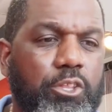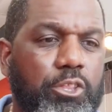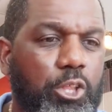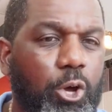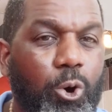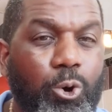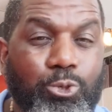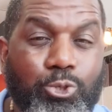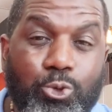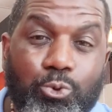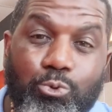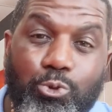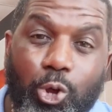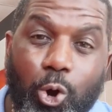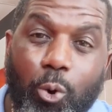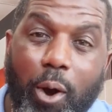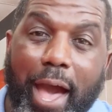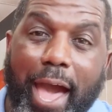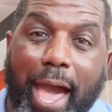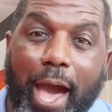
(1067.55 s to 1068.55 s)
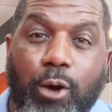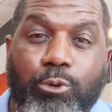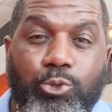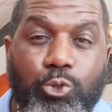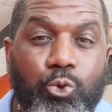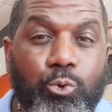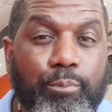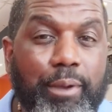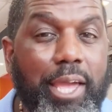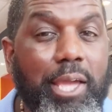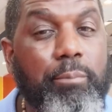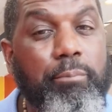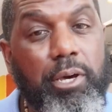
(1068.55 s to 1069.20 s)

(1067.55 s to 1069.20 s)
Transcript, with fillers: those who know how to make